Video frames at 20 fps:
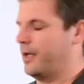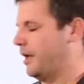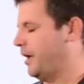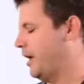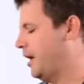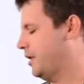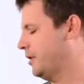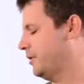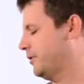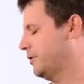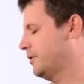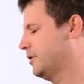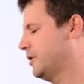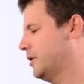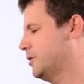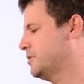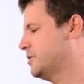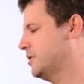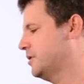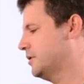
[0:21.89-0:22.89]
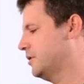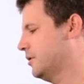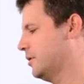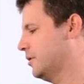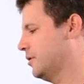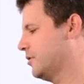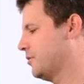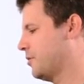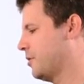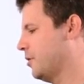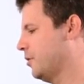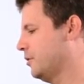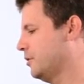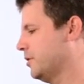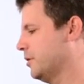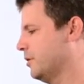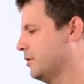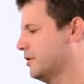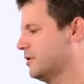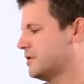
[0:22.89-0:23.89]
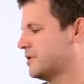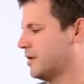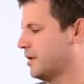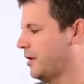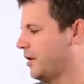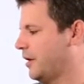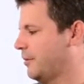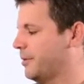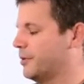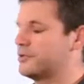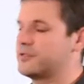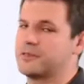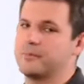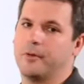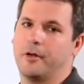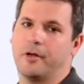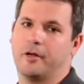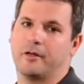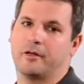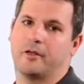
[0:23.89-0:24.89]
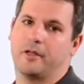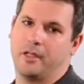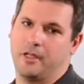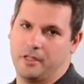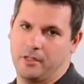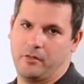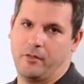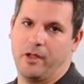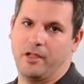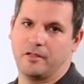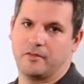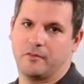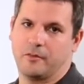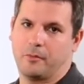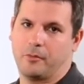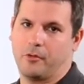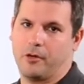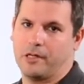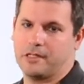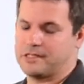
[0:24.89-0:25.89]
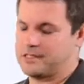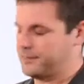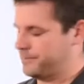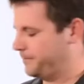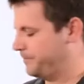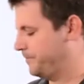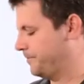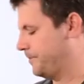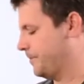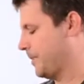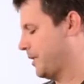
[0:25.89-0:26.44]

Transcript: and you can use it to control your Secabo Smart Heat Transfer Press.